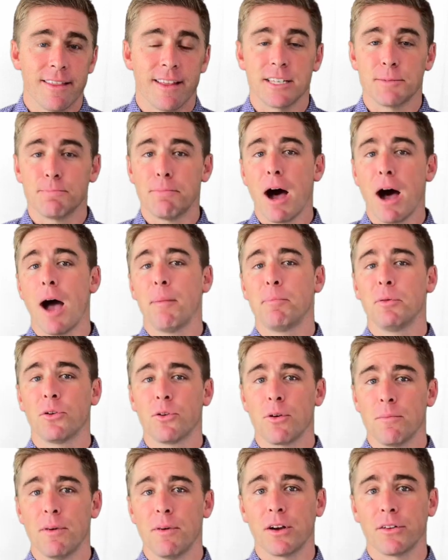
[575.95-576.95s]
that's
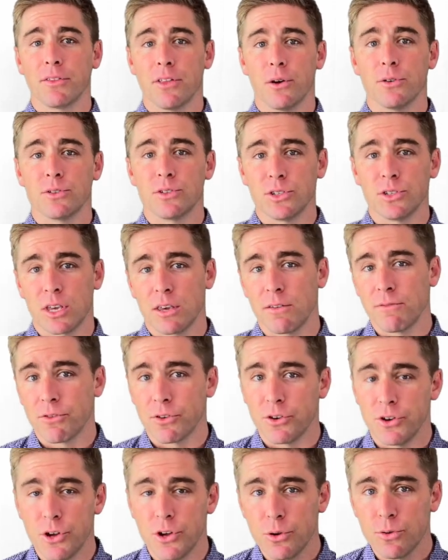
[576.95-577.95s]
popular among those looking
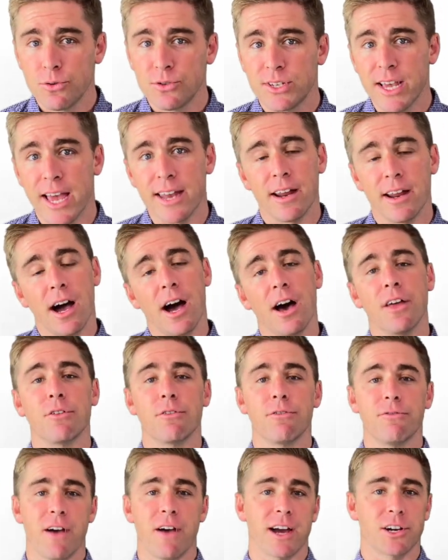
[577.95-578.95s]
for news and
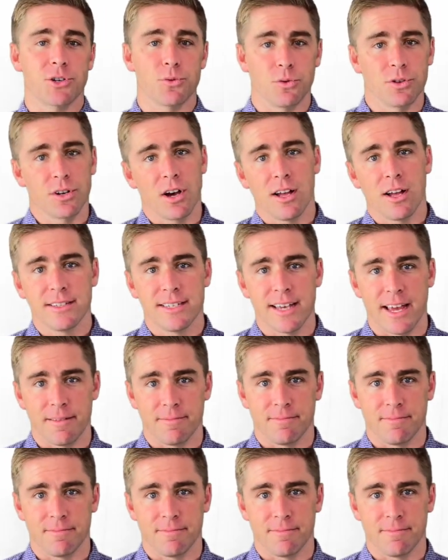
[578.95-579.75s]
other factual content.